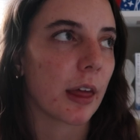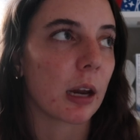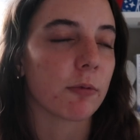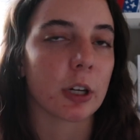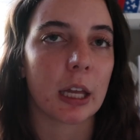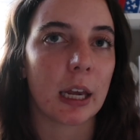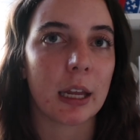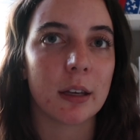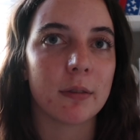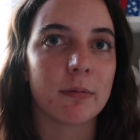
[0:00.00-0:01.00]
that I'm
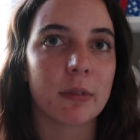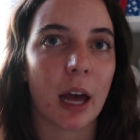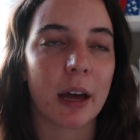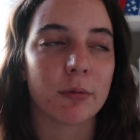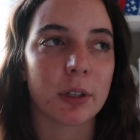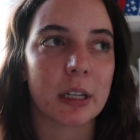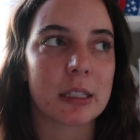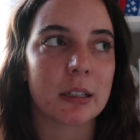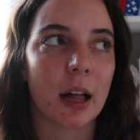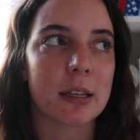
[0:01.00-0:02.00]
forgetting that
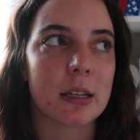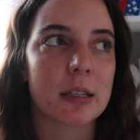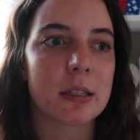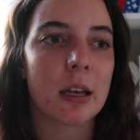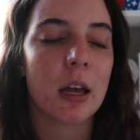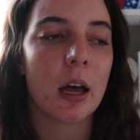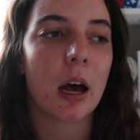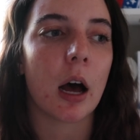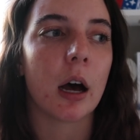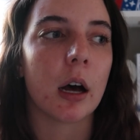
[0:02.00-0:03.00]
relate to classes.
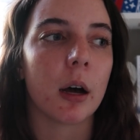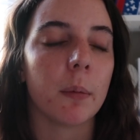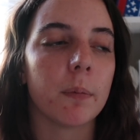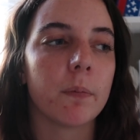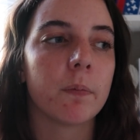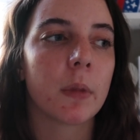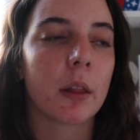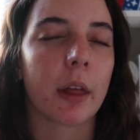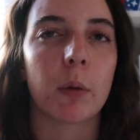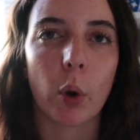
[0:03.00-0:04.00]

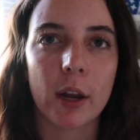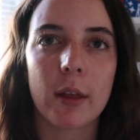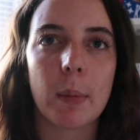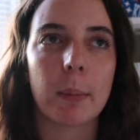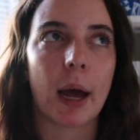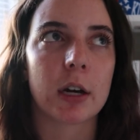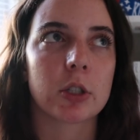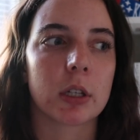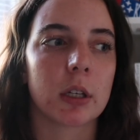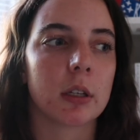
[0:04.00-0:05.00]
Like one of them I
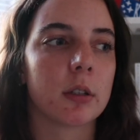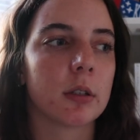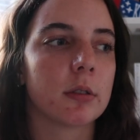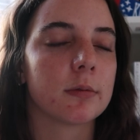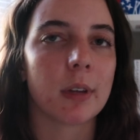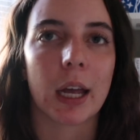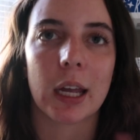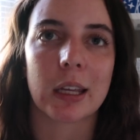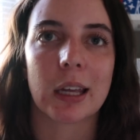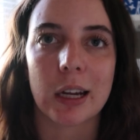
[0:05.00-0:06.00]

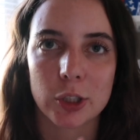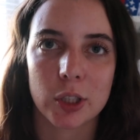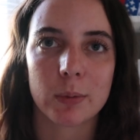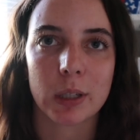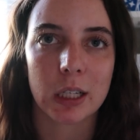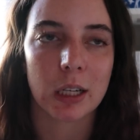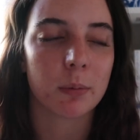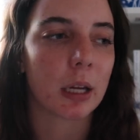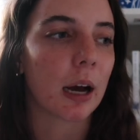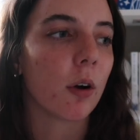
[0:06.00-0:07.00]
can actually bring it
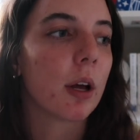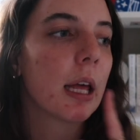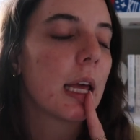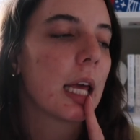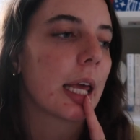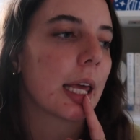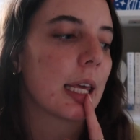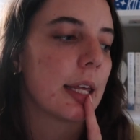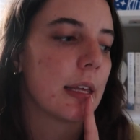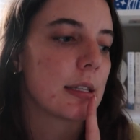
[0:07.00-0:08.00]
up now.
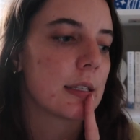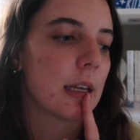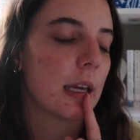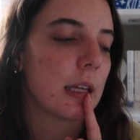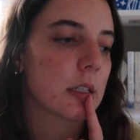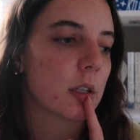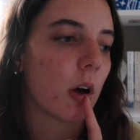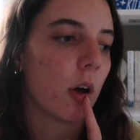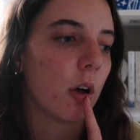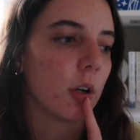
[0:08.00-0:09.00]
It's
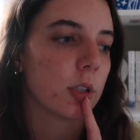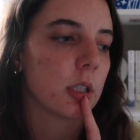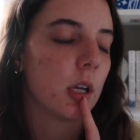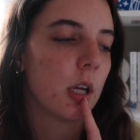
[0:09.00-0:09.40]
called,